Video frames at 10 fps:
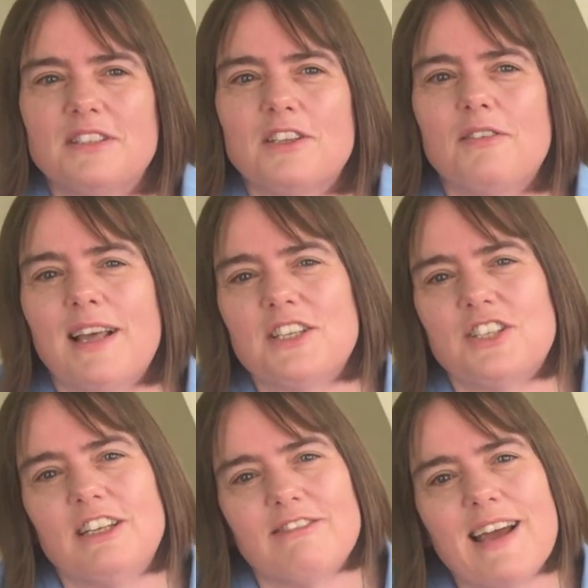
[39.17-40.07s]
don't
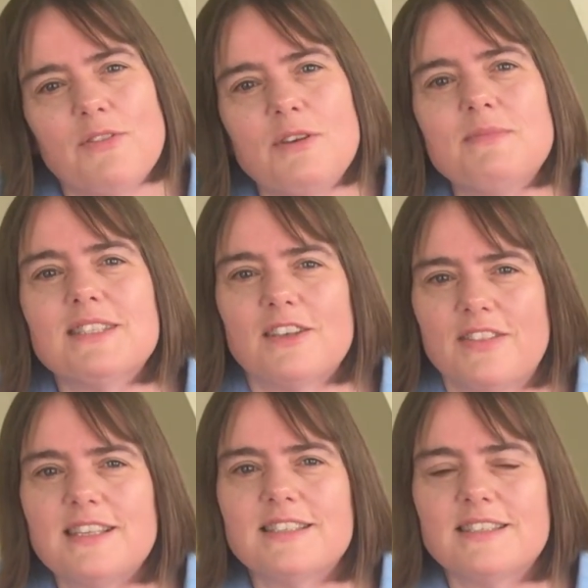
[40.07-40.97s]
actually ground them. So
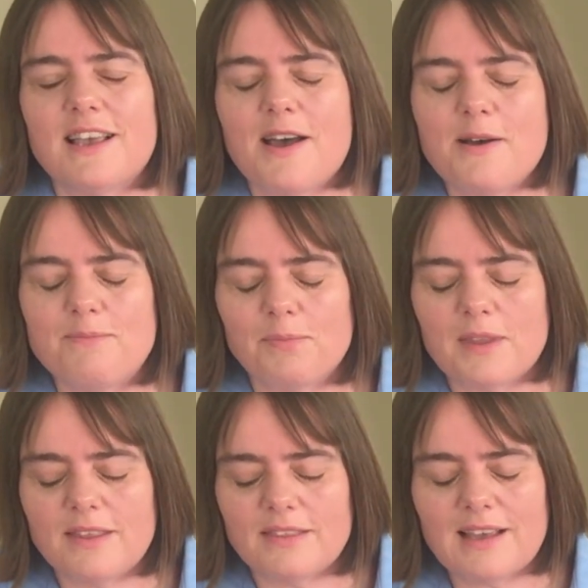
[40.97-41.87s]
this
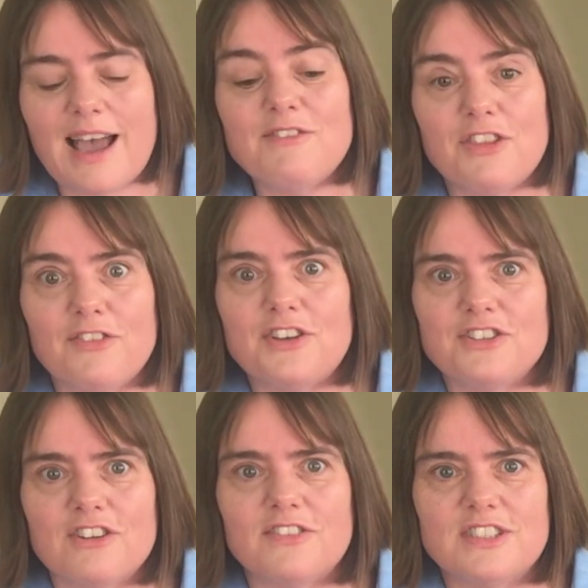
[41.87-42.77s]
having the
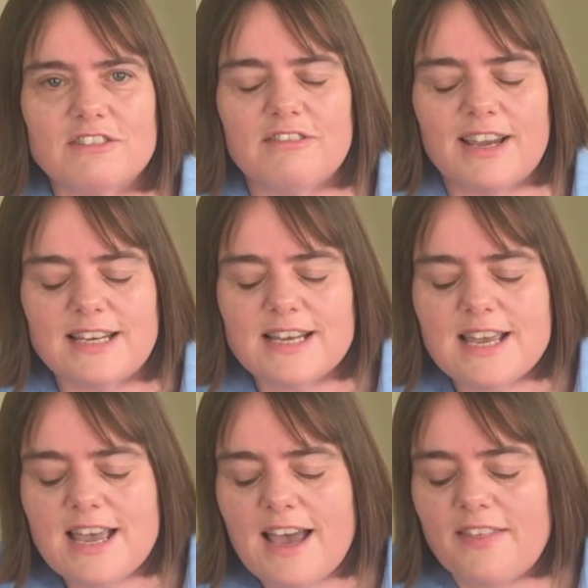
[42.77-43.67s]
photographs is great.
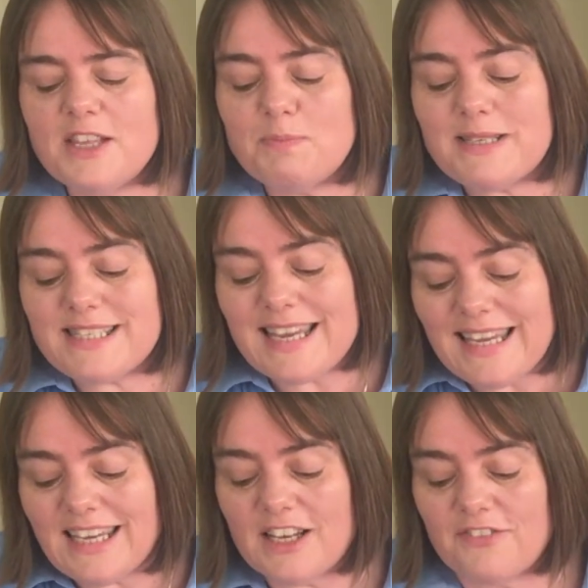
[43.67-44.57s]
And this
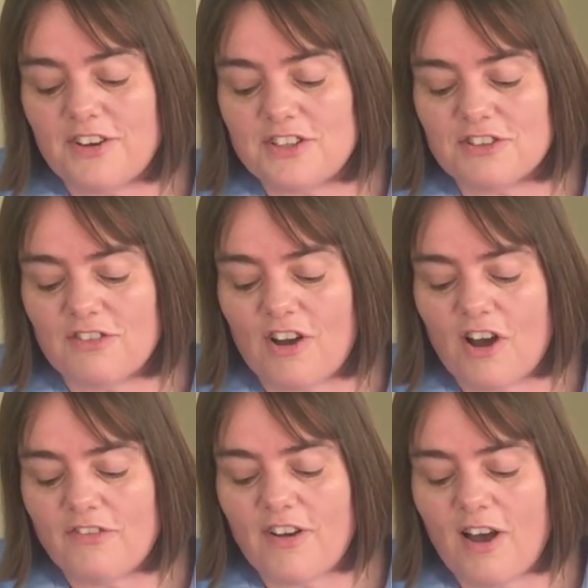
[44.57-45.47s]
particular
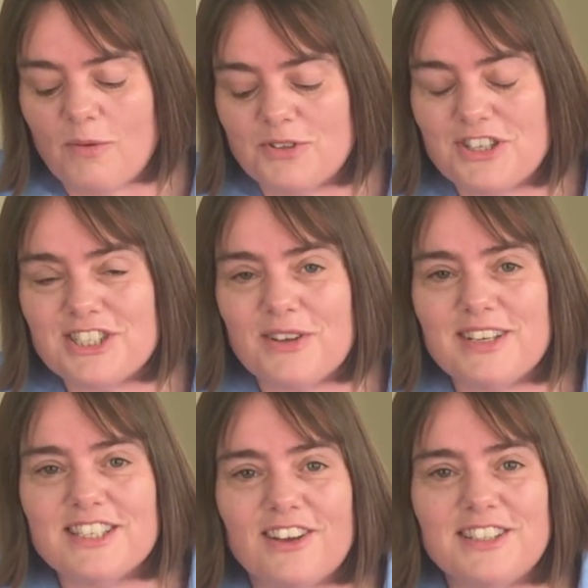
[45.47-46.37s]
photograph, I was just so
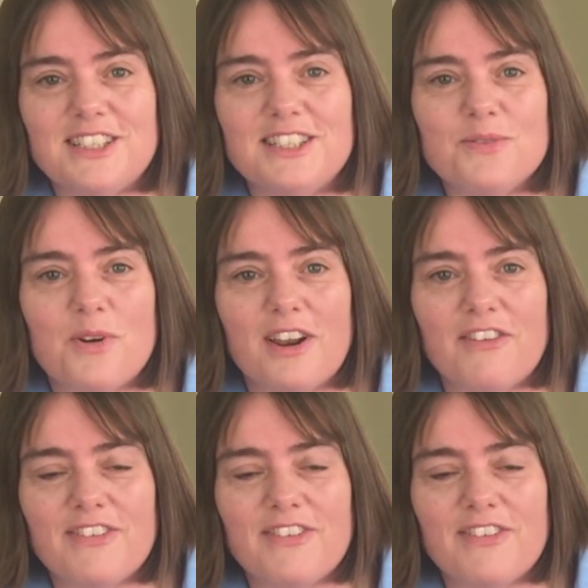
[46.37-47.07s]
excited when I